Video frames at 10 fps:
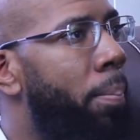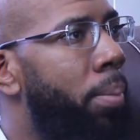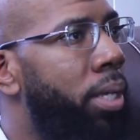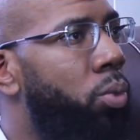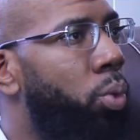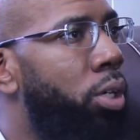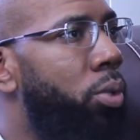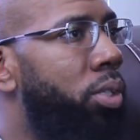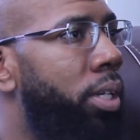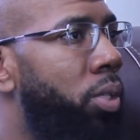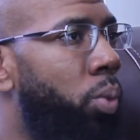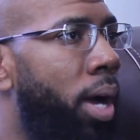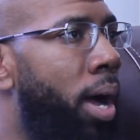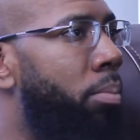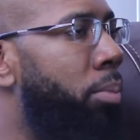it's one of those things where
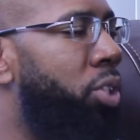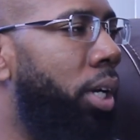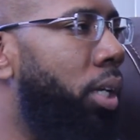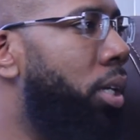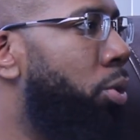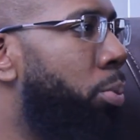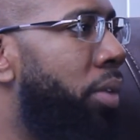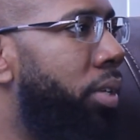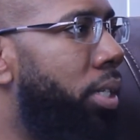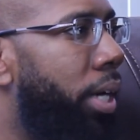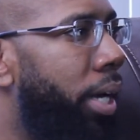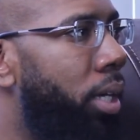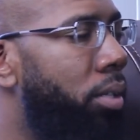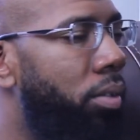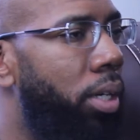I'm checking in on them every
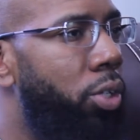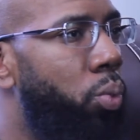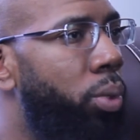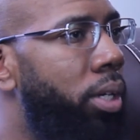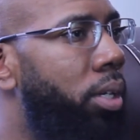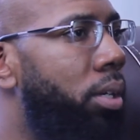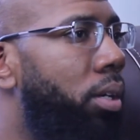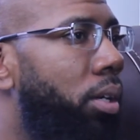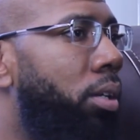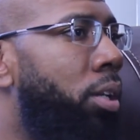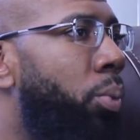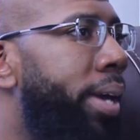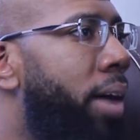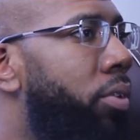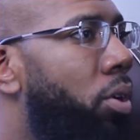day, each week. We
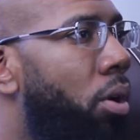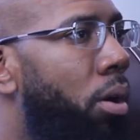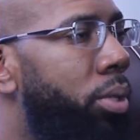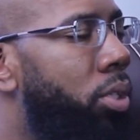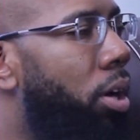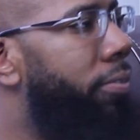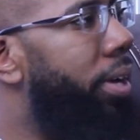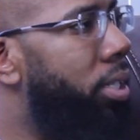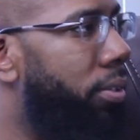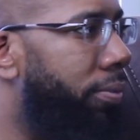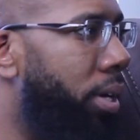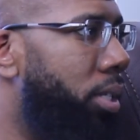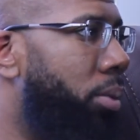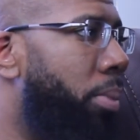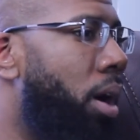have a call, we talk face to
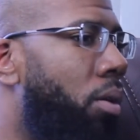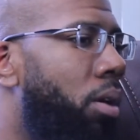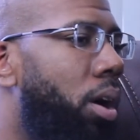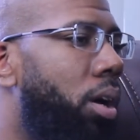face about,